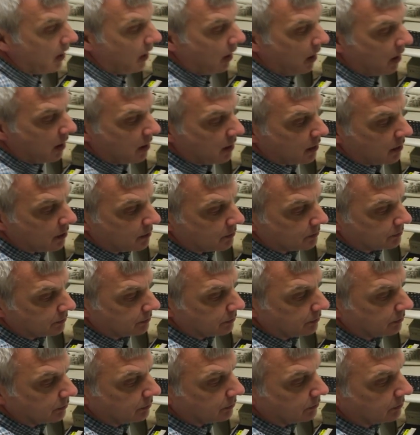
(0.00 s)
So
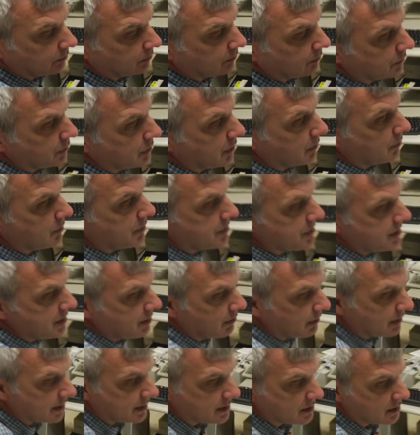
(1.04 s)
we'll
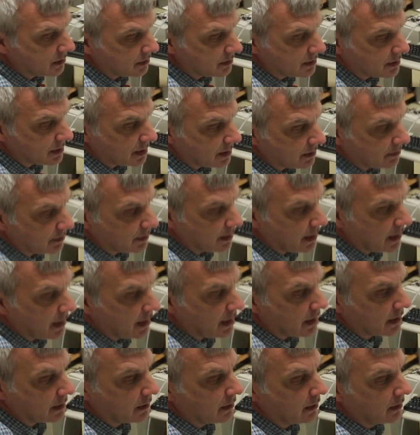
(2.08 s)
see what this looks like with
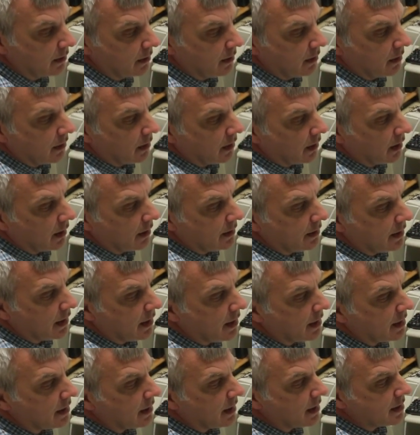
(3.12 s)
that. And
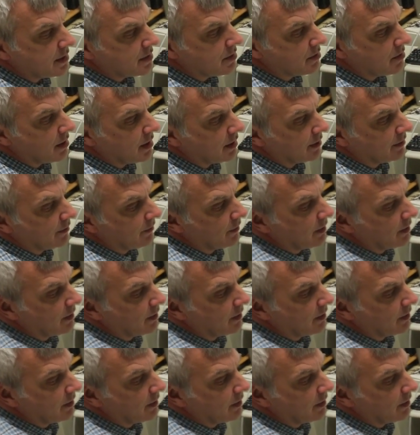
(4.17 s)
then I turn on the